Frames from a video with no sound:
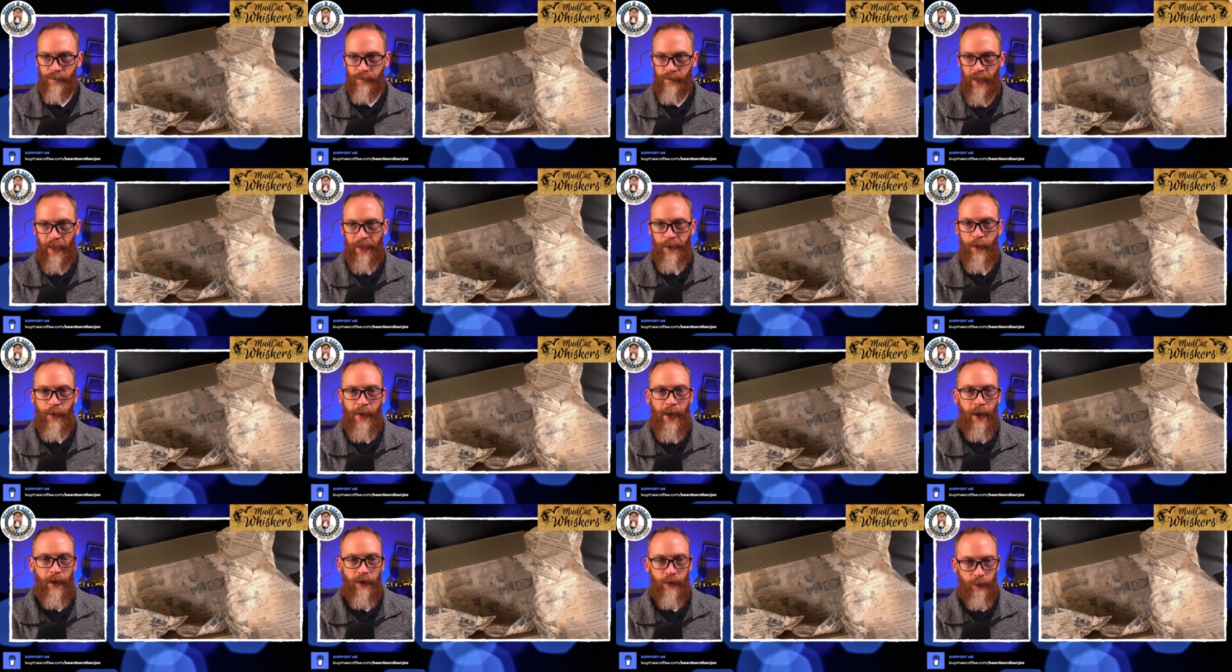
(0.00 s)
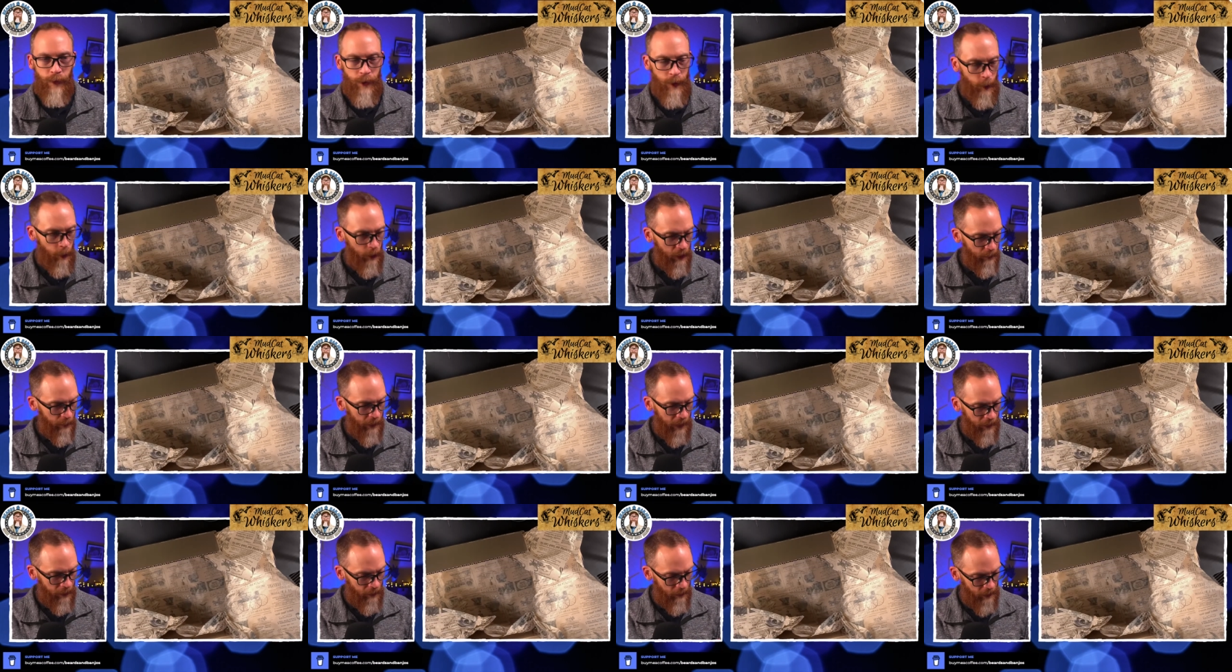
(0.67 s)
Thank you guys for joining
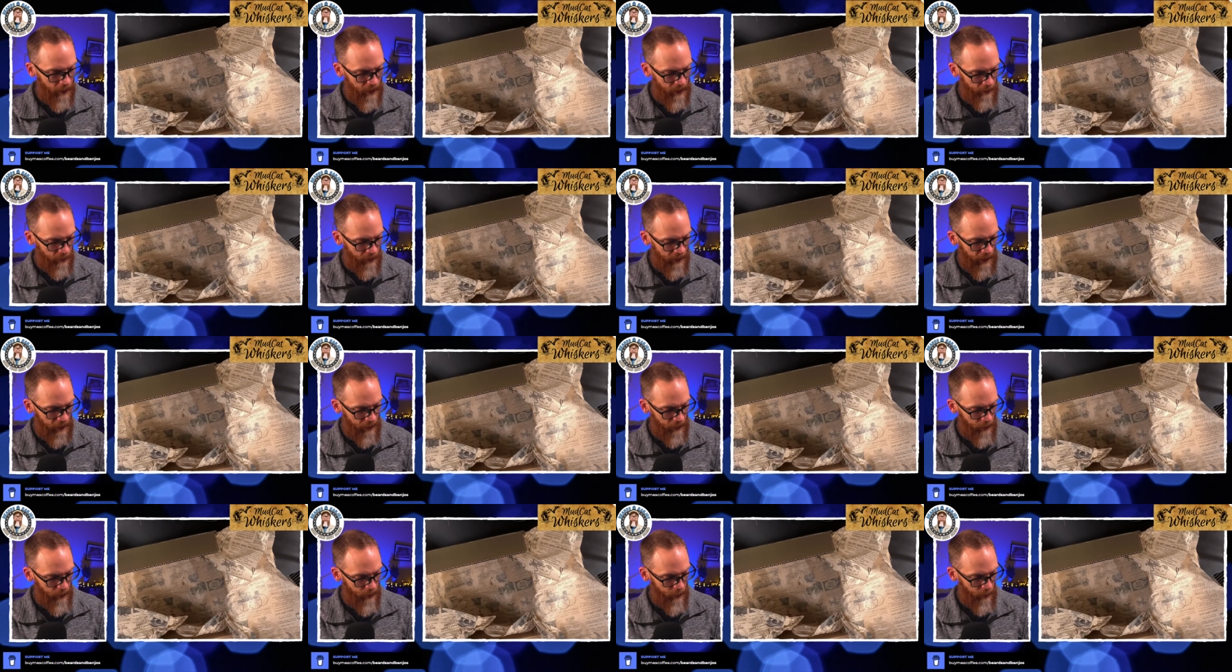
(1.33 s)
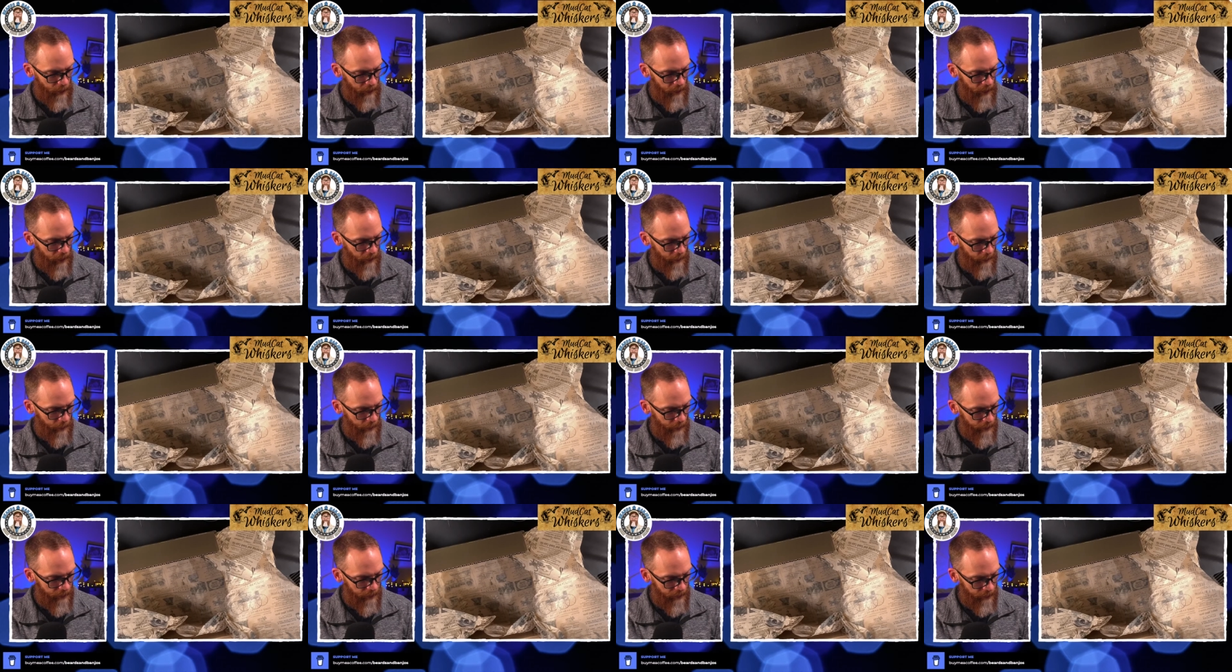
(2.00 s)
me. I know this was kind of short
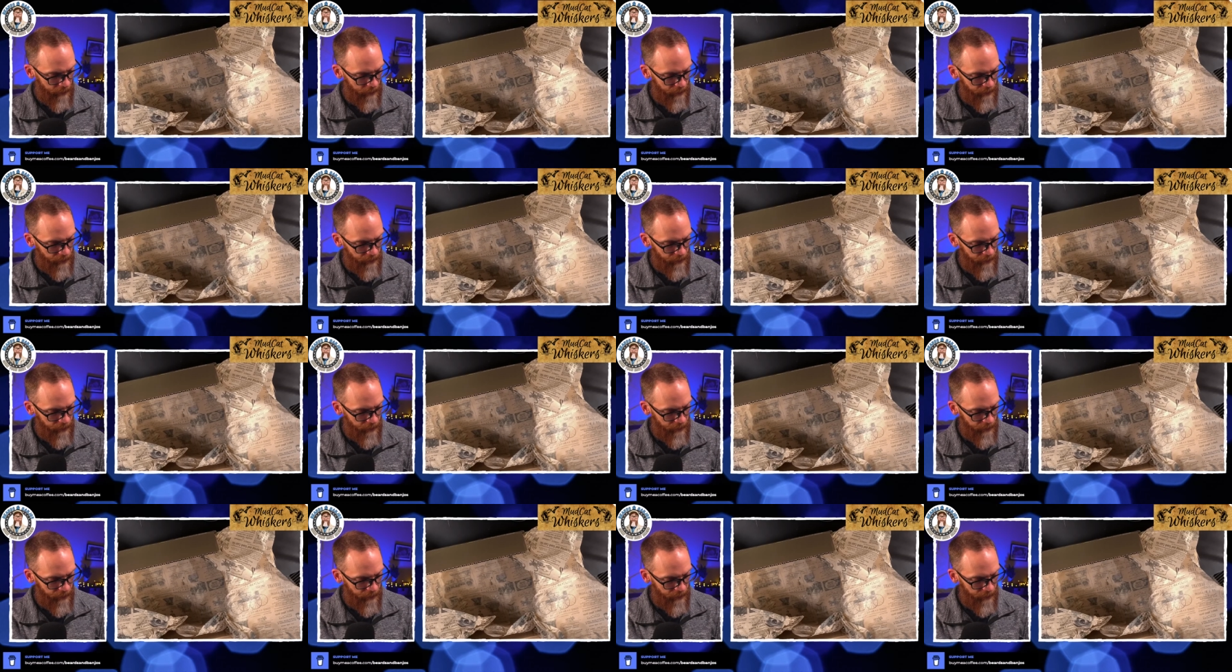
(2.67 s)
notice.